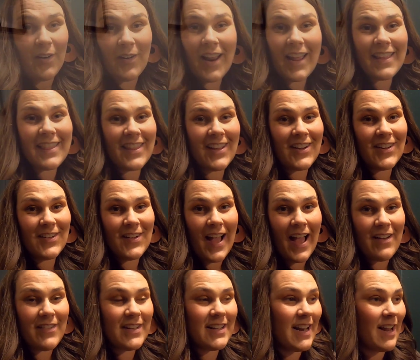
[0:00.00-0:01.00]
All right, there you
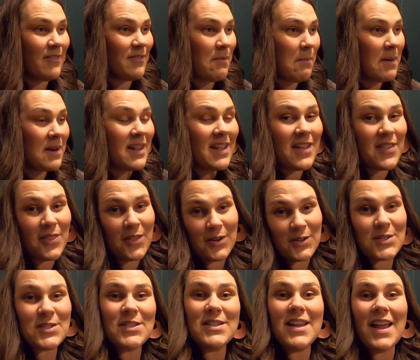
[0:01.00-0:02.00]
have it, everybody, in
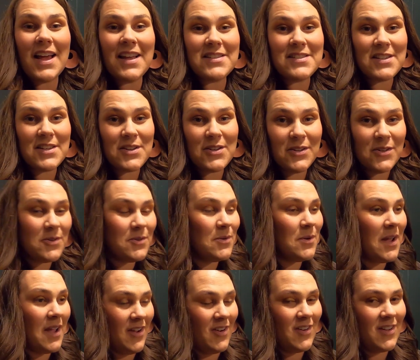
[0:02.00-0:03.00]
their snazzy
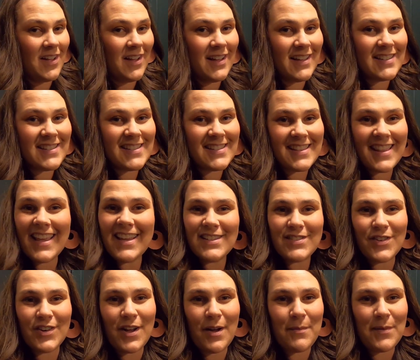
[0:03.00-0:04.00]
new haircuts.
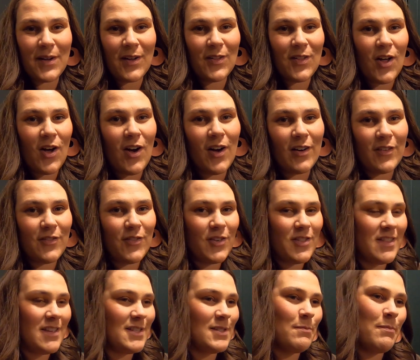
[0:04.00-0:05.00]
Thanks for coming along
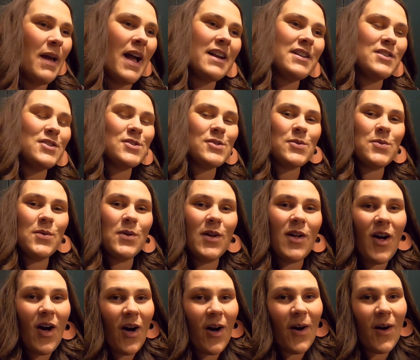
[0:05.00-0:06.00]
for this back to
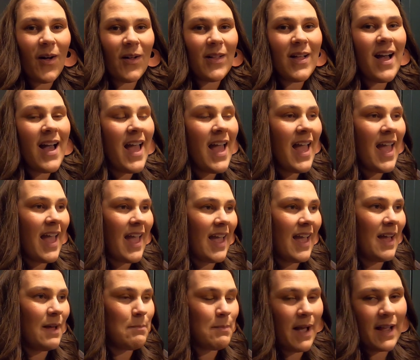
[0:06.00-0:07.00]
school haul
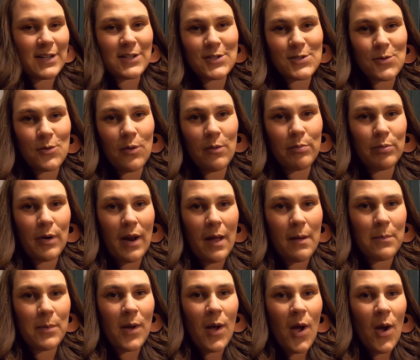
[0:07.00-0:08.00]
and back to school
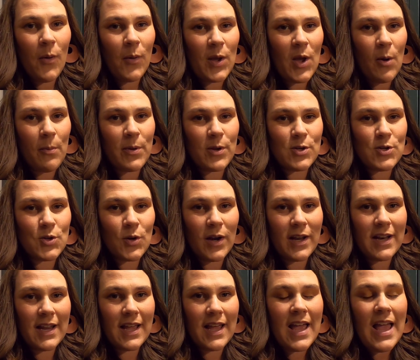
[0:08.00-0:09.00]
prep. We hope you
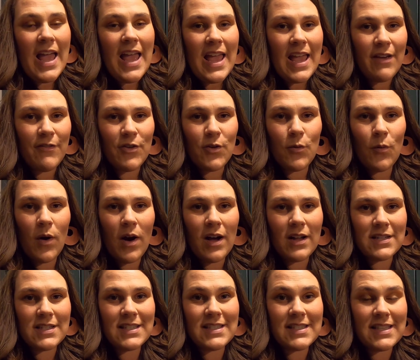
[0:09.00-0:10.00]
enjoyed it. If you
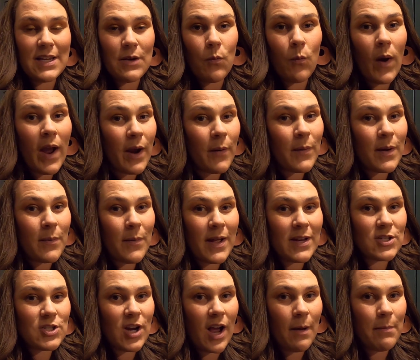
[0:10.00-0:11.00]
want to see where we
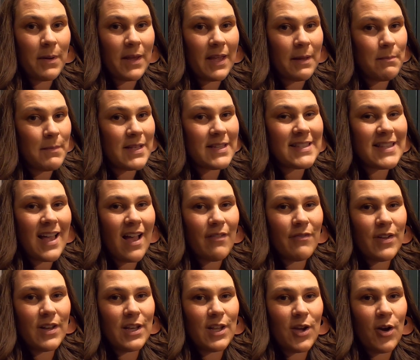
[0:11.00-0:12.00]
went shopping and missed
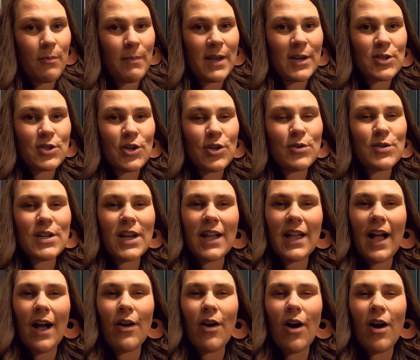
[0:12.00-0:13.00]
that video, make sure you
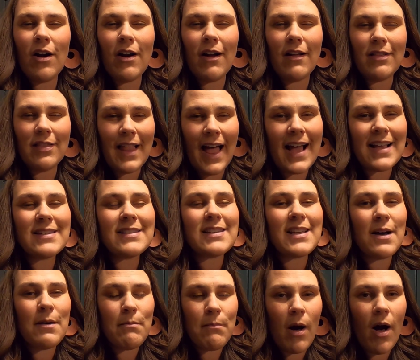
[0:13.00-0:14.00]
check out our
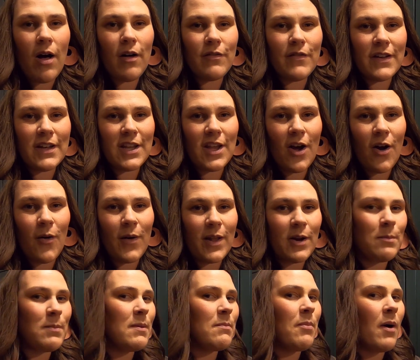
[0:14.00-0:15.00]
Alaska Mall video.
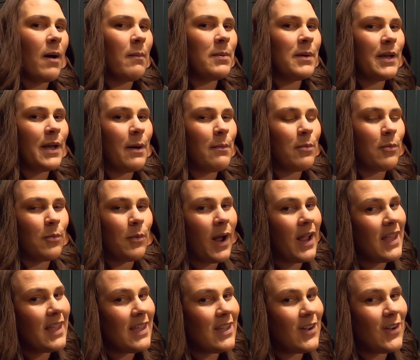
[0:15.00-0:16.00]
It'll be popping up
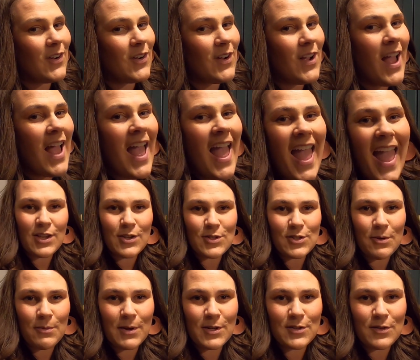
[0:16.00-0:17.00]
right here. Thank you
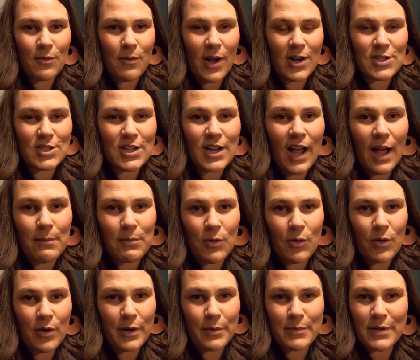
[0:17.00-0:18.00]
so much for watching. I'm
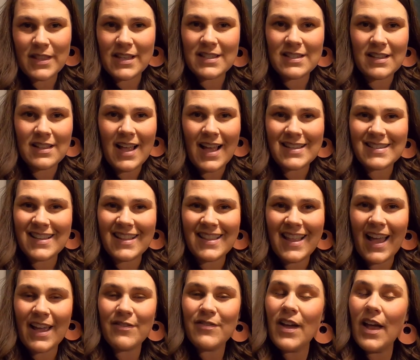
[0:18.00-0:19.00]
Lauren with This Alaska
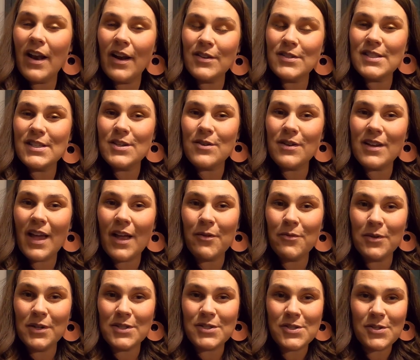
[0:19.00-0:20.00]
Life, and I'll see you
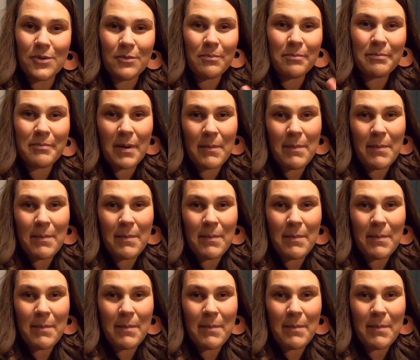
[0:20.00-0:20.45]
again real soon.